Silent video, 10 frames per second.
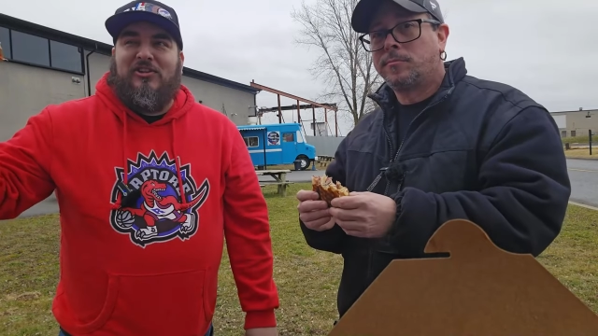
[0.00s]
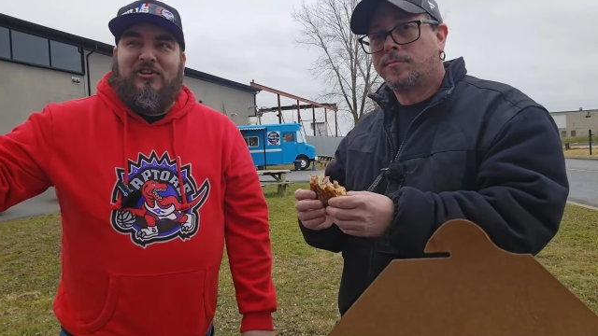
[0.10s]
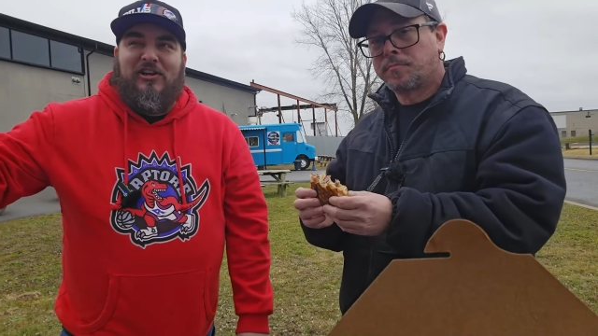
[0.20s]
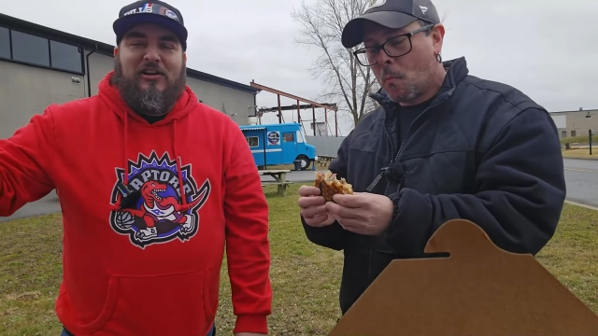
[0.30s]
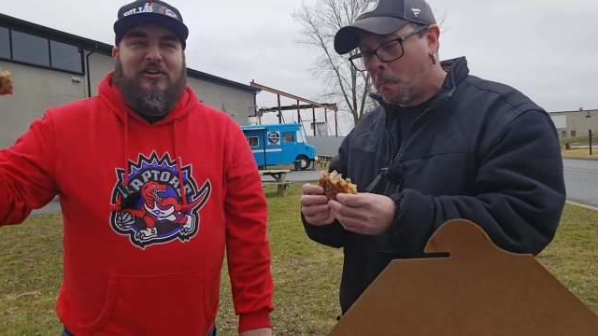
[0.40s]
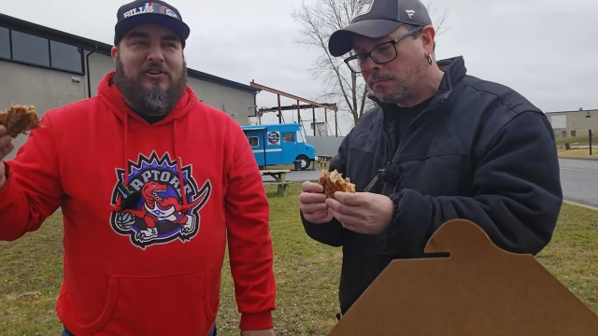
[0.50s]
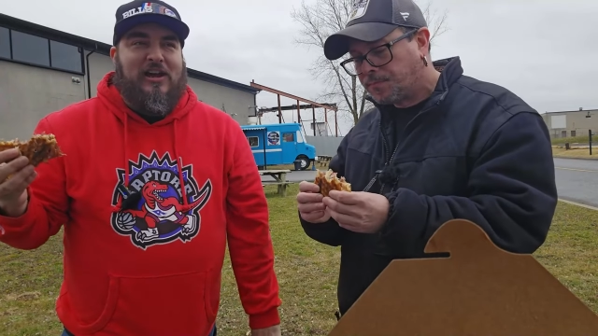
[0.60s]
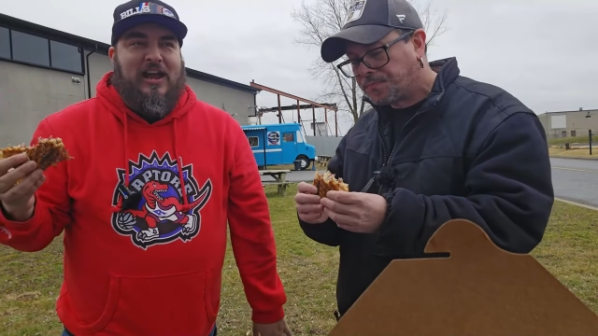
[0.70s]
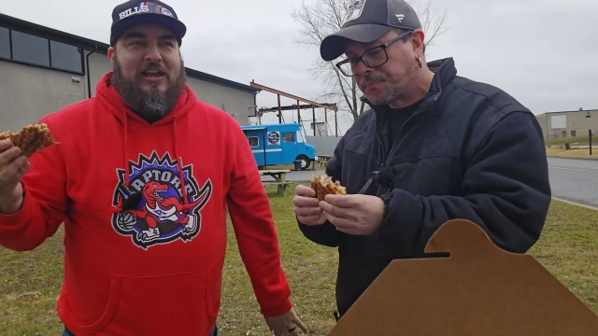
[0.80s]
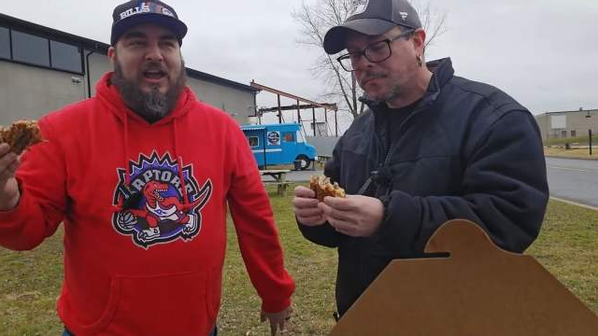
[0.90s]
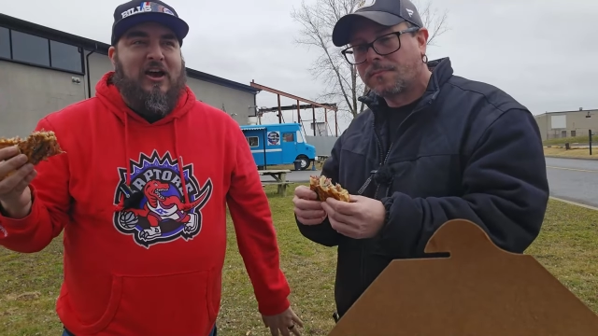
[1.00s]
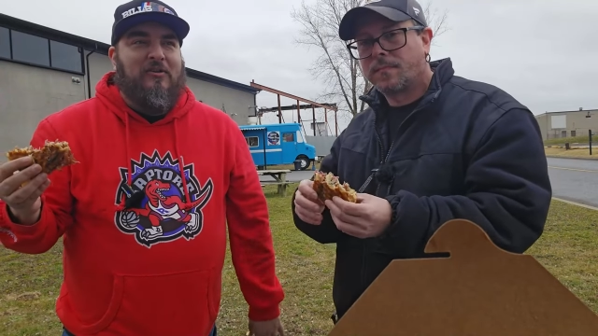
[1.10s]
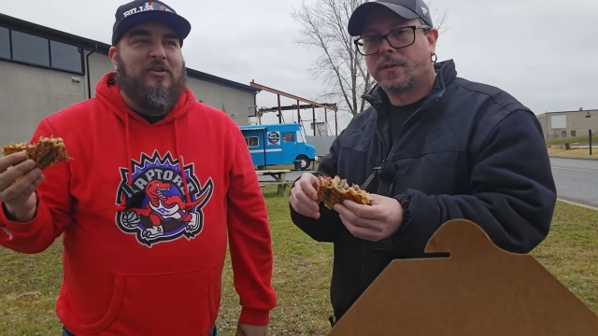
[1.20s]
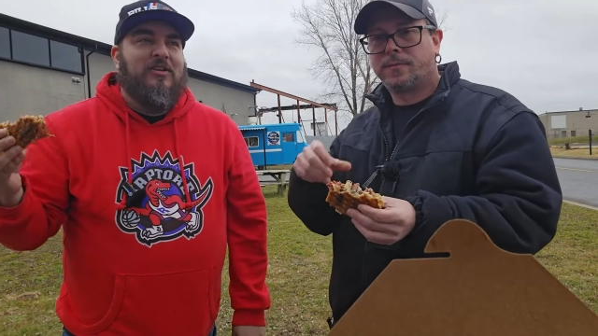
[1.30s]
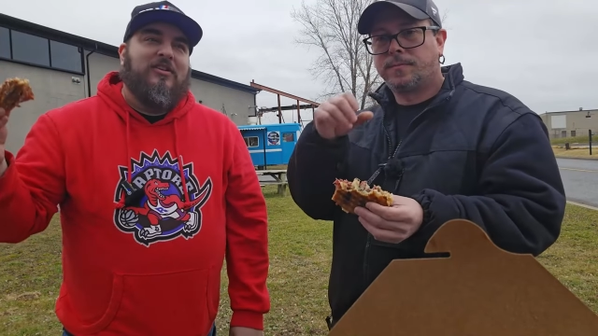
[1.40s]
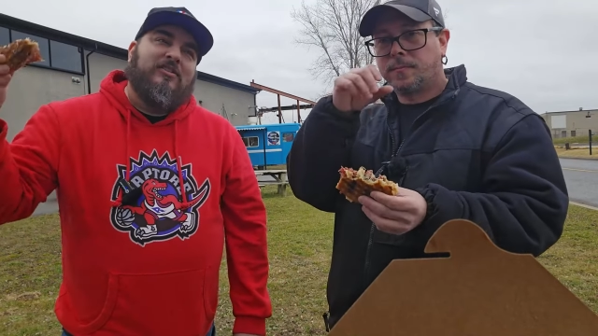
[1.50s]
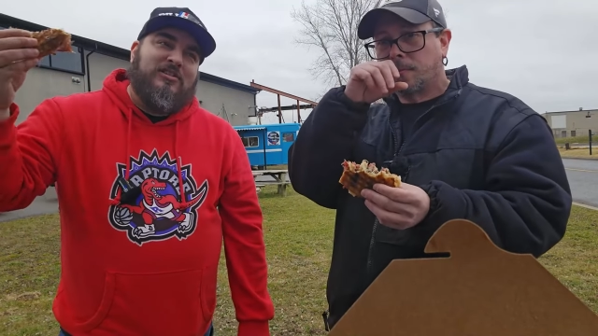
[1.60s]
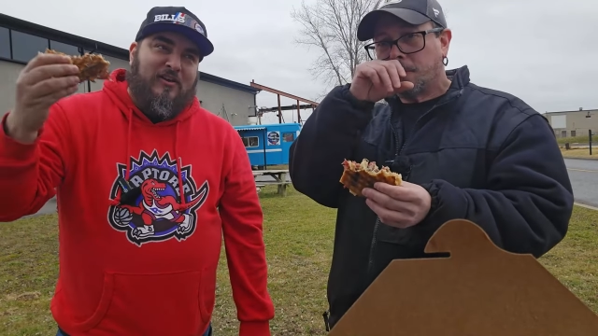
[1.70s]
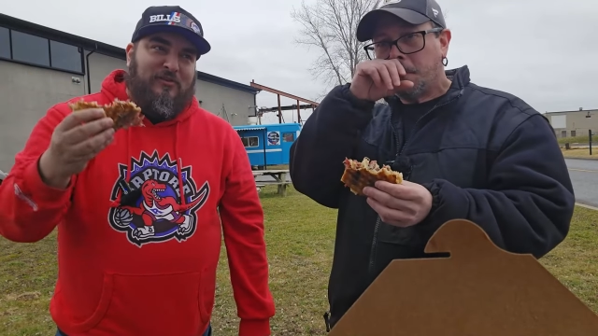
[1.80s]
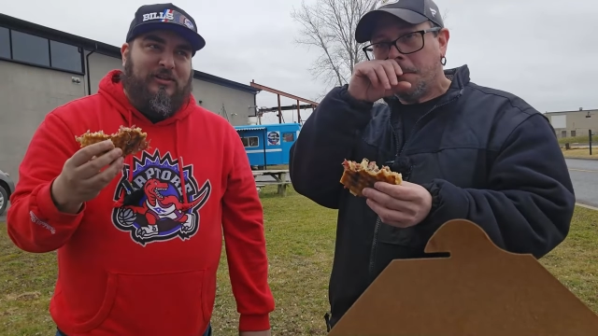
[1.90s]
Speaker 1: you're here and you're hanging out,
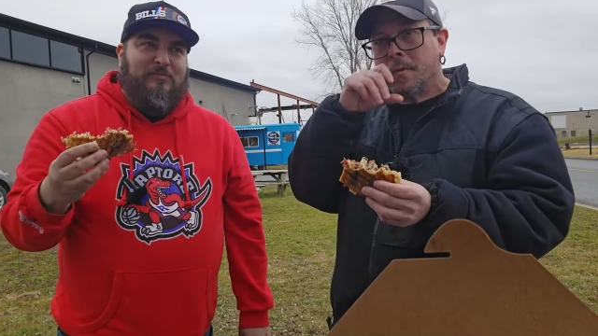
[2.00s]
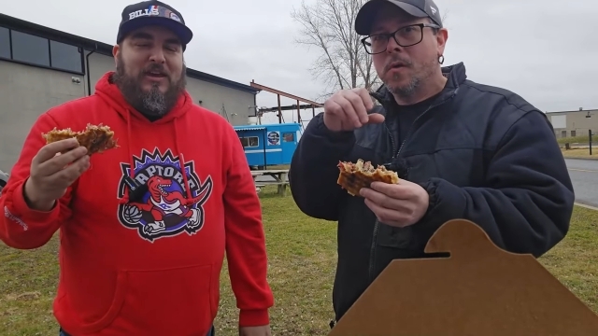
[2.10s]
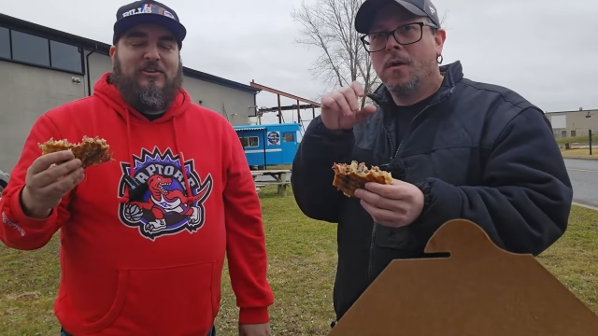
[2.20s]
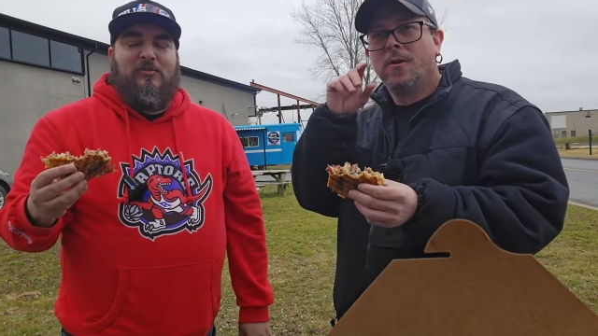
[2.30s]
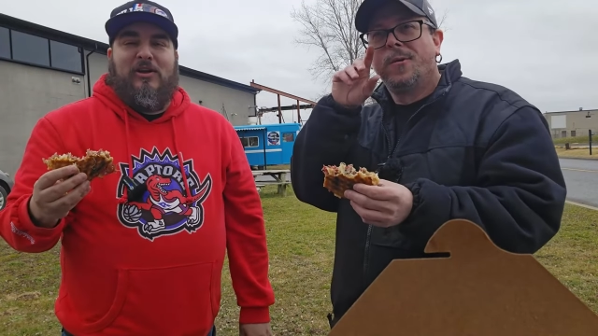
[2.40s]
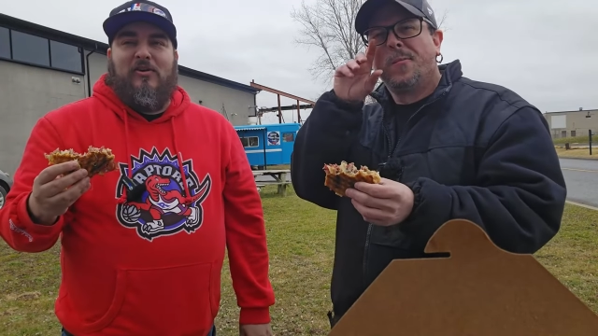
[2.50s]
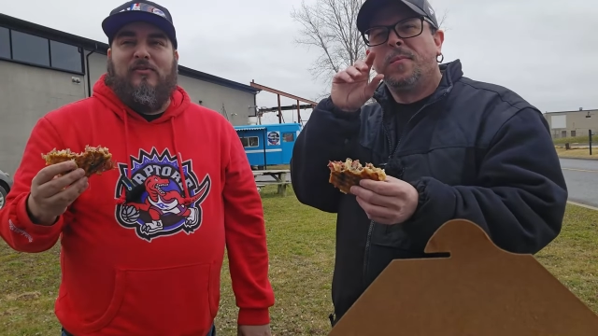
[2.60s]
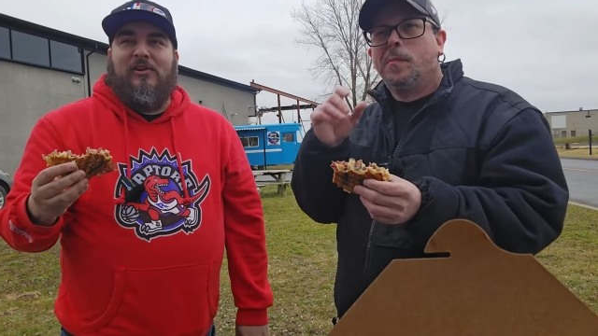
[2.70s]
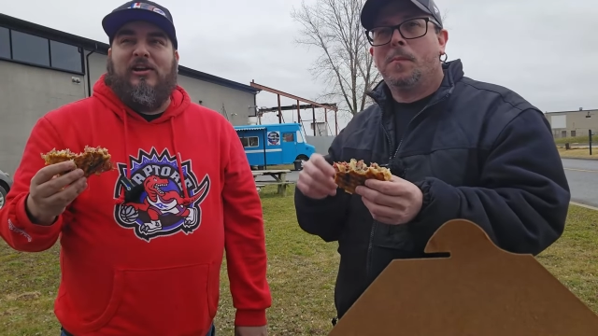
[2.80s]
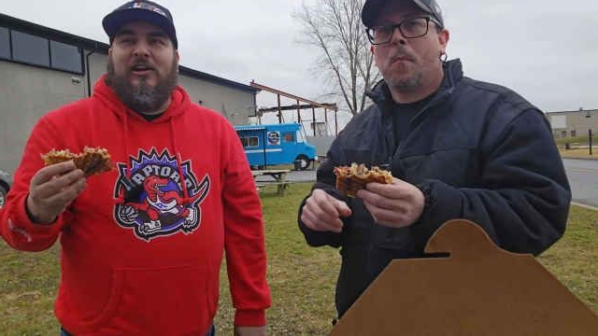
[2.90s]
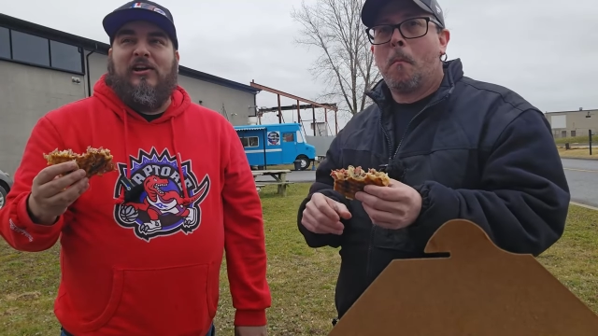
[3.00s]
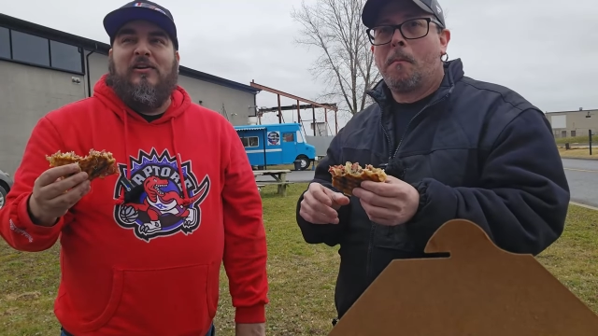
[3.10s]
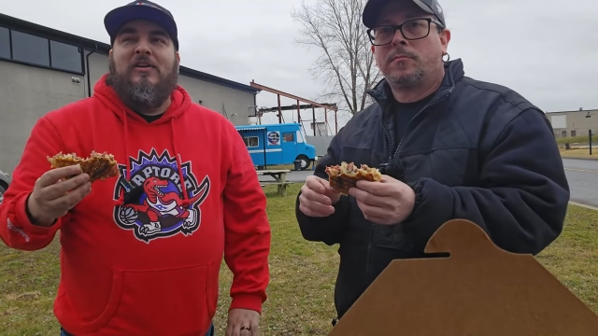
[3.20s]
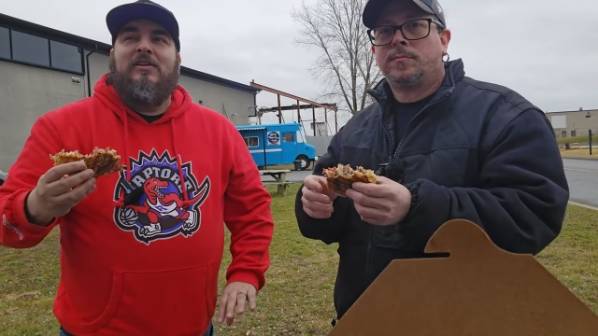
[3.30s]
definitely make your way over here.